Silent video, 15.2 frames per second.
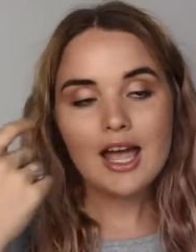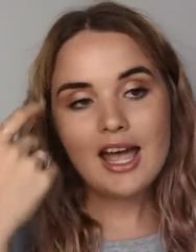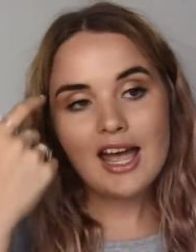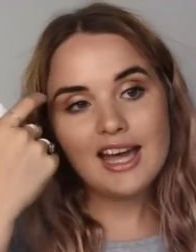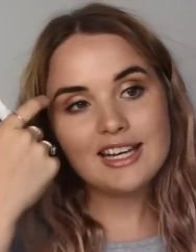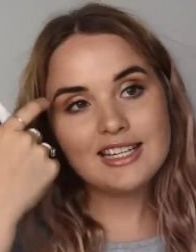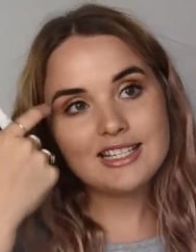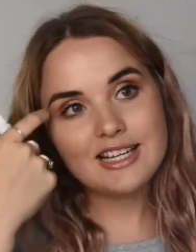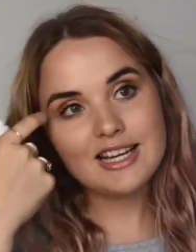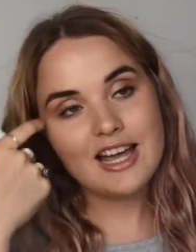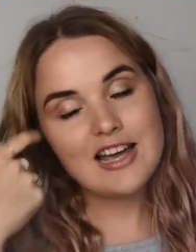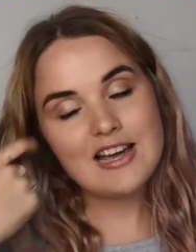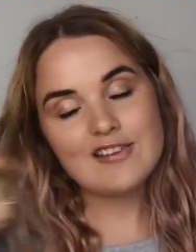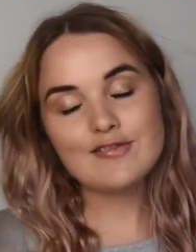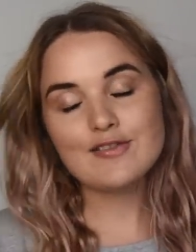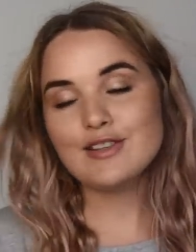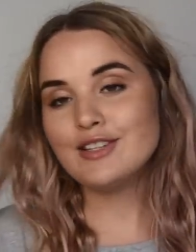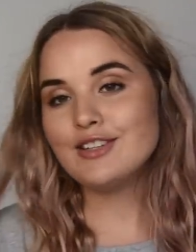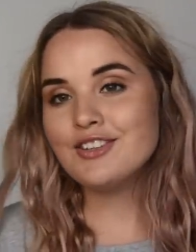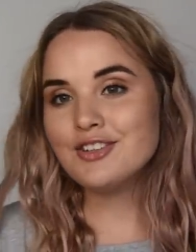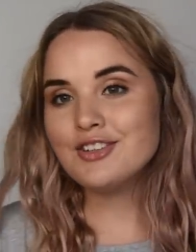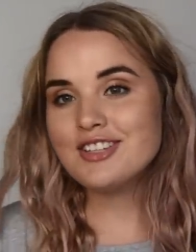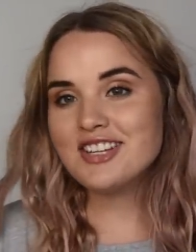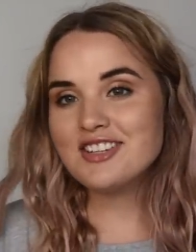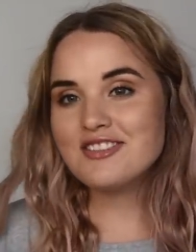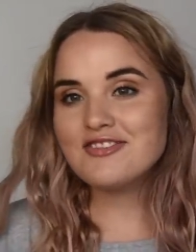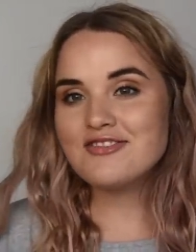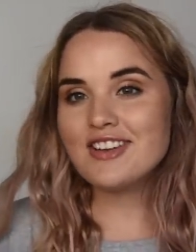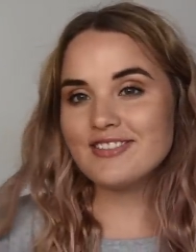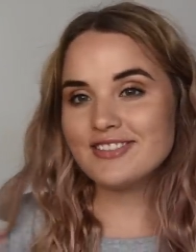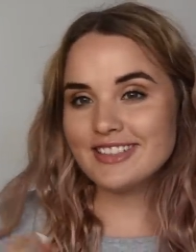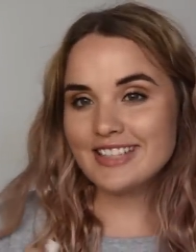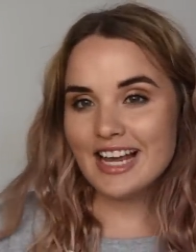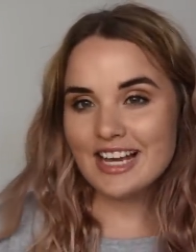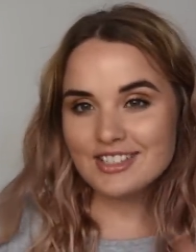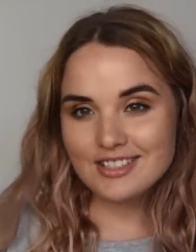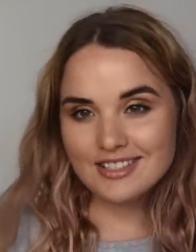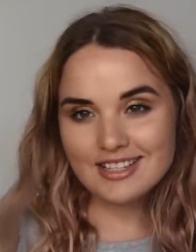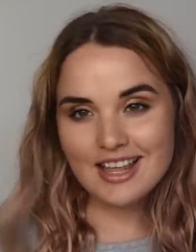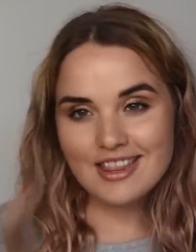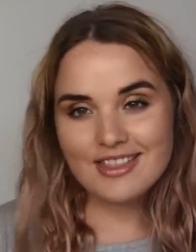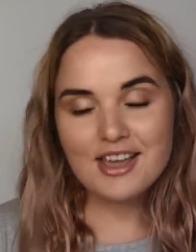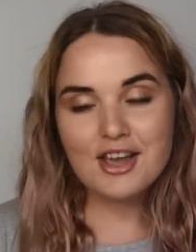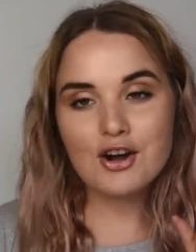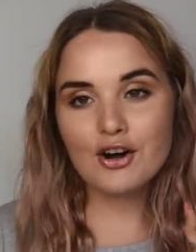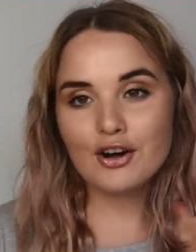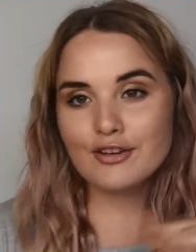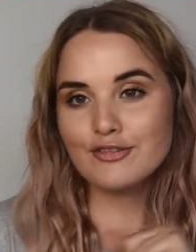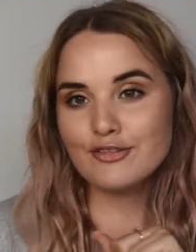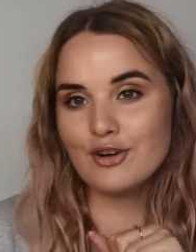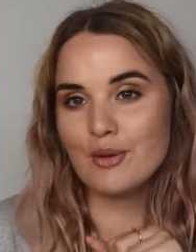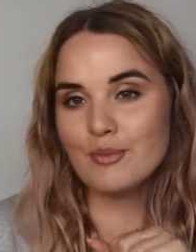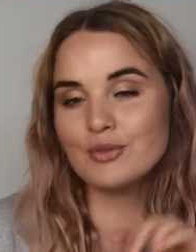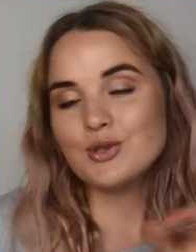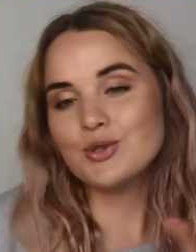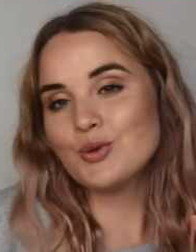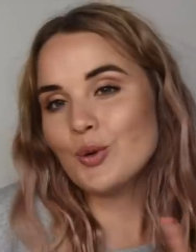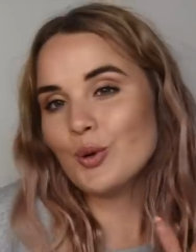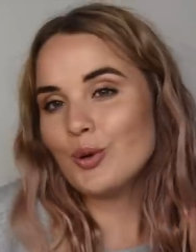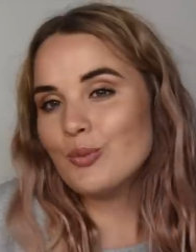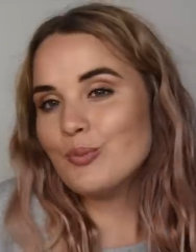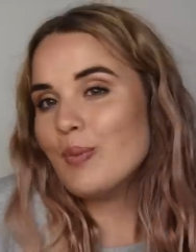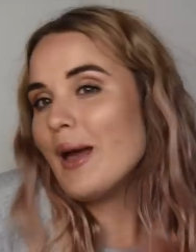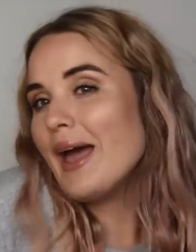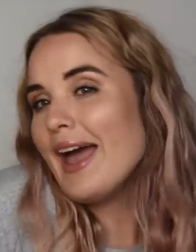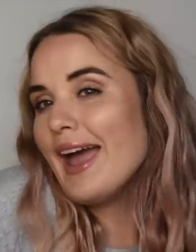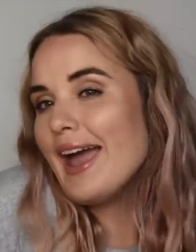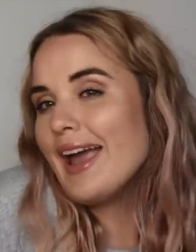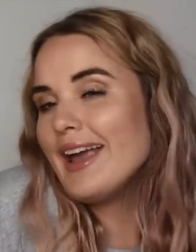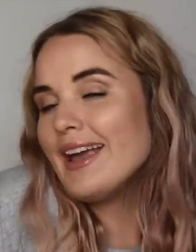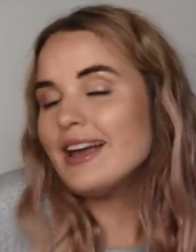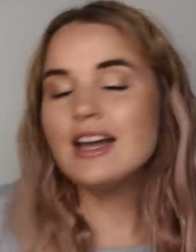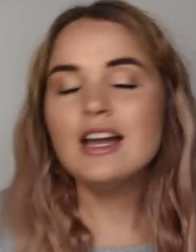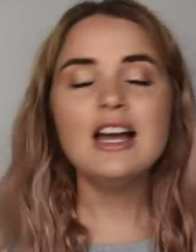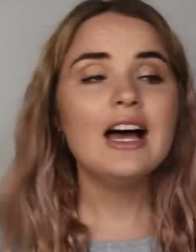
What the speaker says: And I have a new set of favorite lashes, and they are from Sorbet.